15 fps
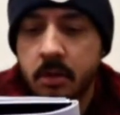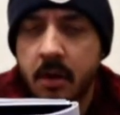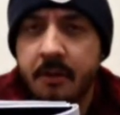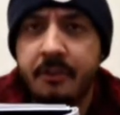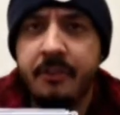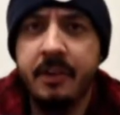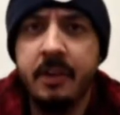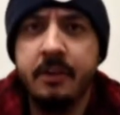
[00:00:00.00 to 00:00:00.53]
A
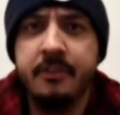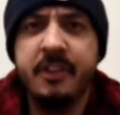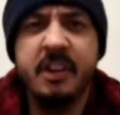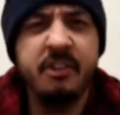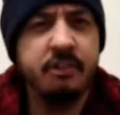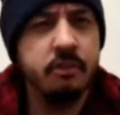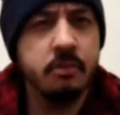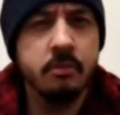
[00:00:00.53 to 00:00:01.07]

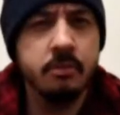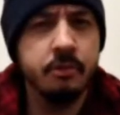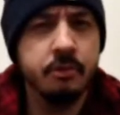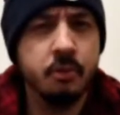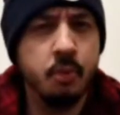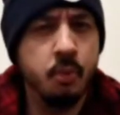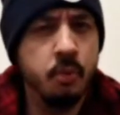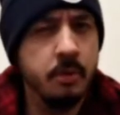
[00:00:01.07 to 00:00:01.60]
fish? A
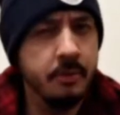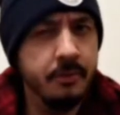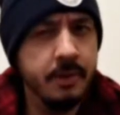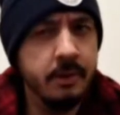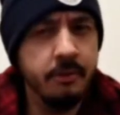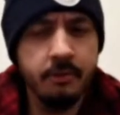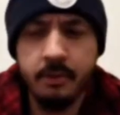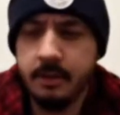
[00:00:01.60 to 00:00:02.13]
school of
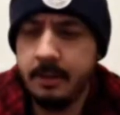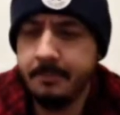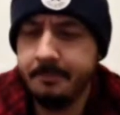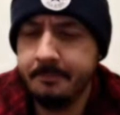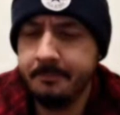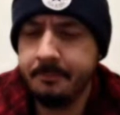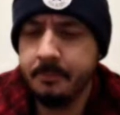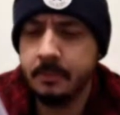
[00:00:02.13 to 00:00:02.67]
fish, is it?
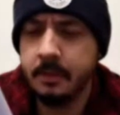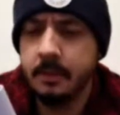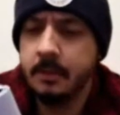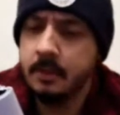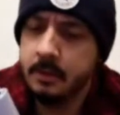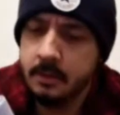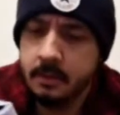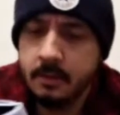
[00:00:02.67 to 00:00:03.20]

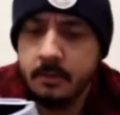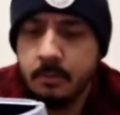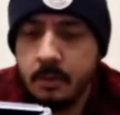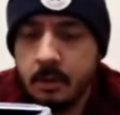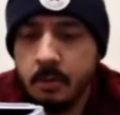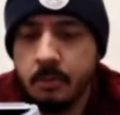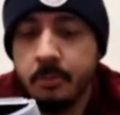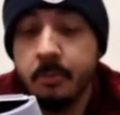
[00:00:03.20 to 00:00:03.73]

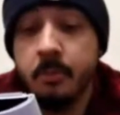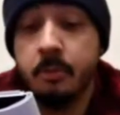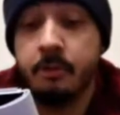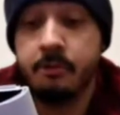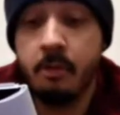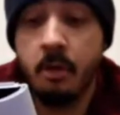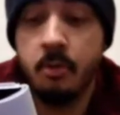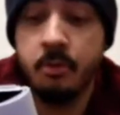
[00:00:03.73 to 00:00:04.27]
Well,
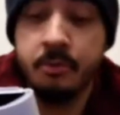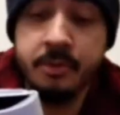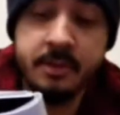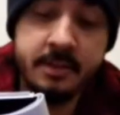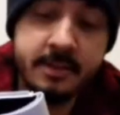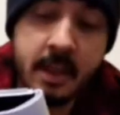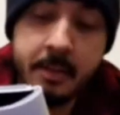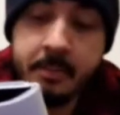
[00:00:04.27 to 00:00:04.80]
crows and
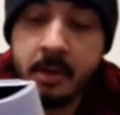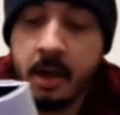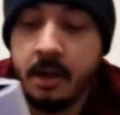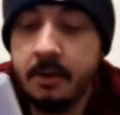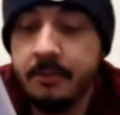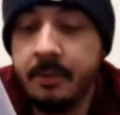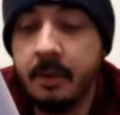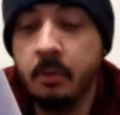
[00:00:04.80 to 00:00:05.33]
the same
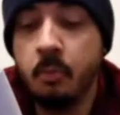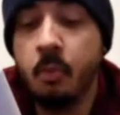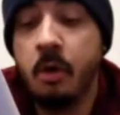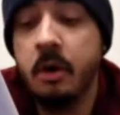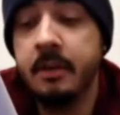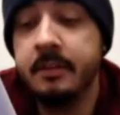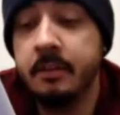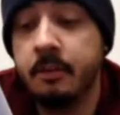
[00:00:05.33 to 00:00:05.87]
kind of thing.
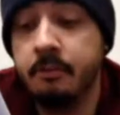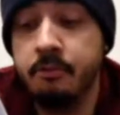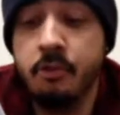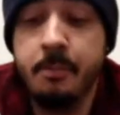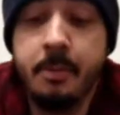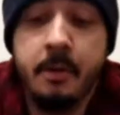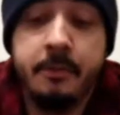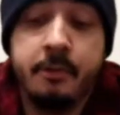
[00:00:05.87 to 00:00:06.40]
What is a
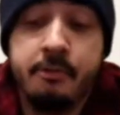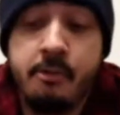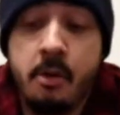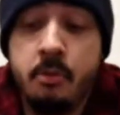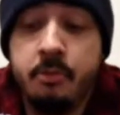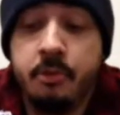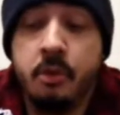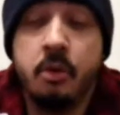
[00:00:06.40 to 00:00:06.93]
group of
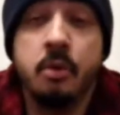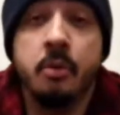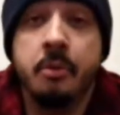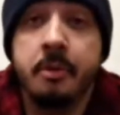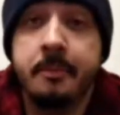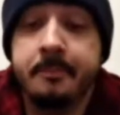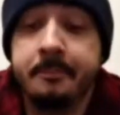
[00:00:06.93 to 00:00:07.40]
crows called?